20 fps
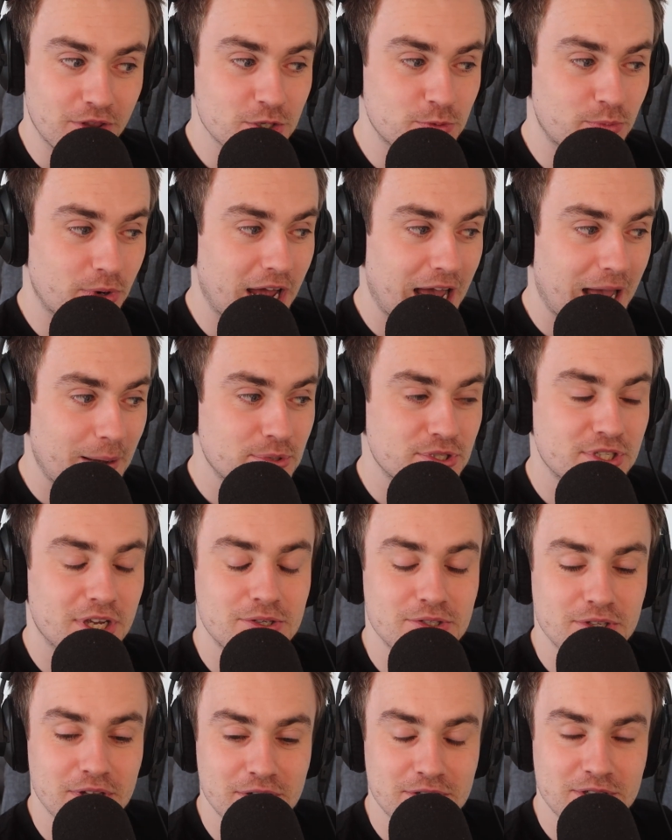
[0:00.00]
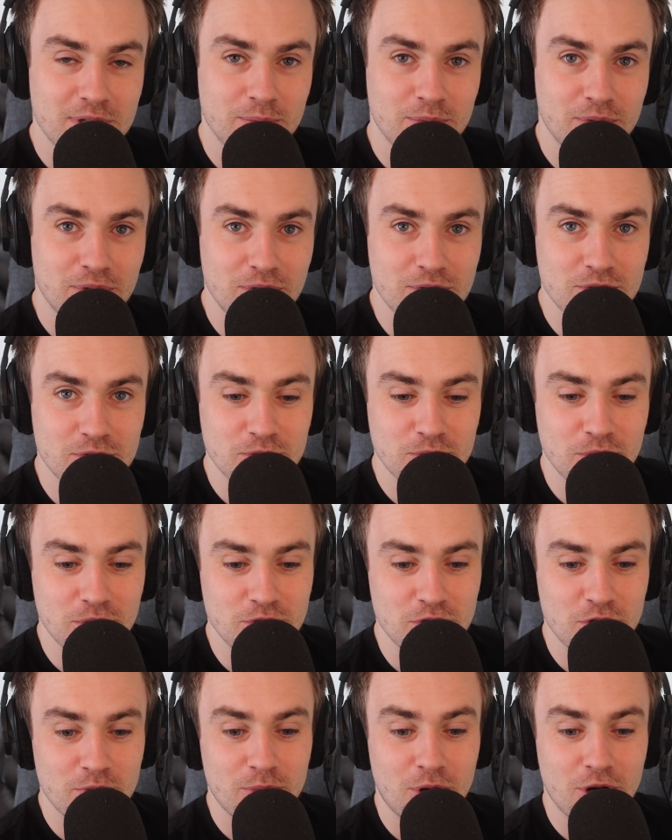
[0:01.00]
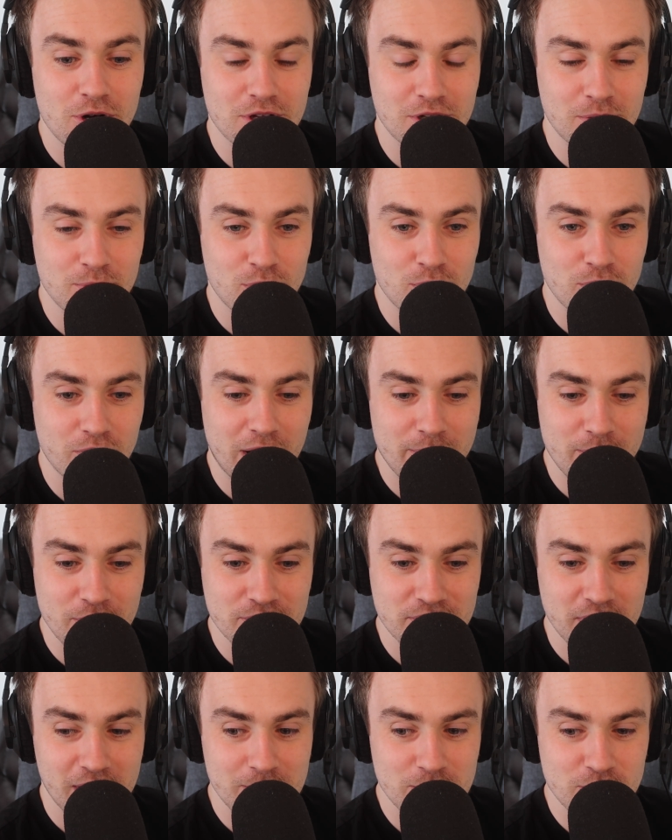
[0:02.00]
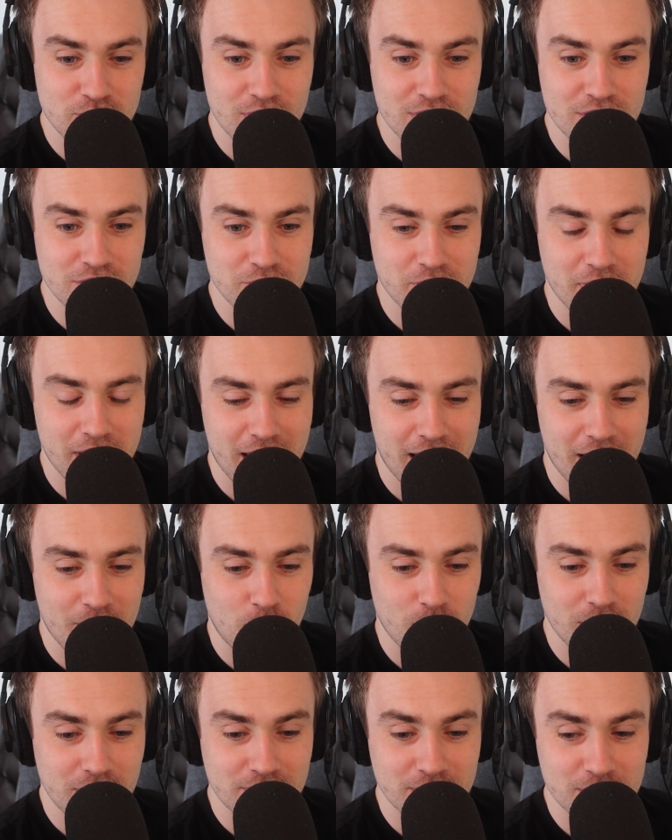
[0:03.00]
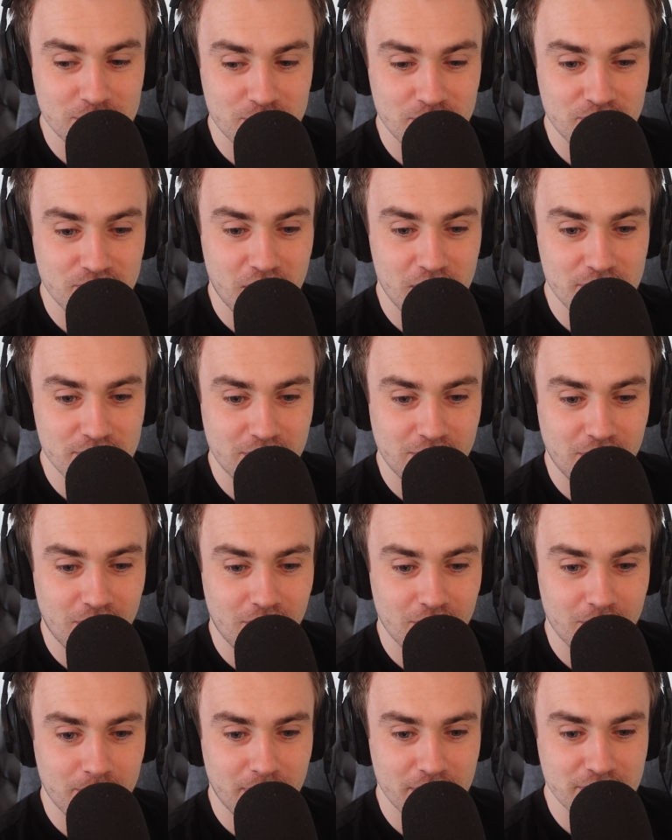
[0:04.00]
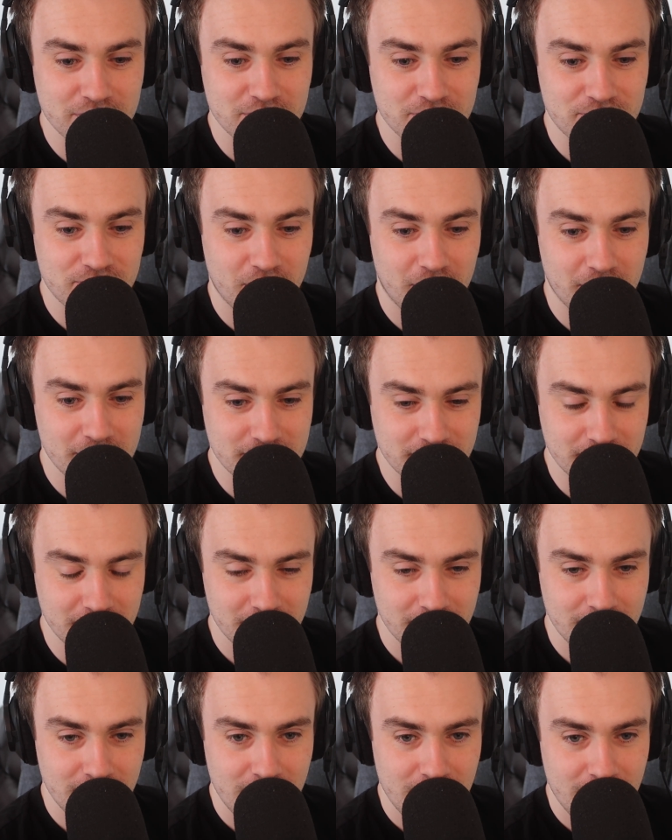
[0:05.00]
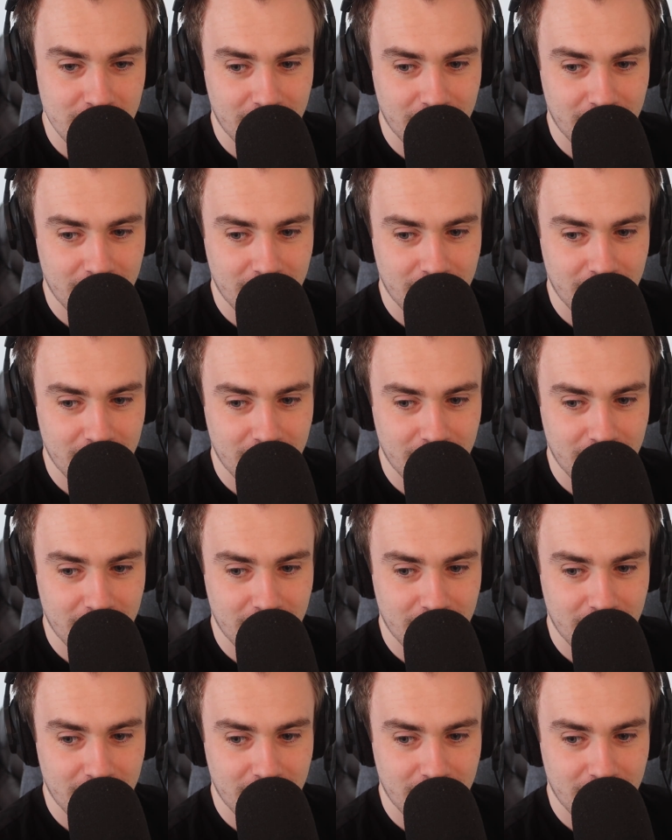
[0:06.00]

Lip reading: This perhaps sounds like something you do on your morning programme on Times Radio, weekdays from 5 o'clock, Monday to Friday,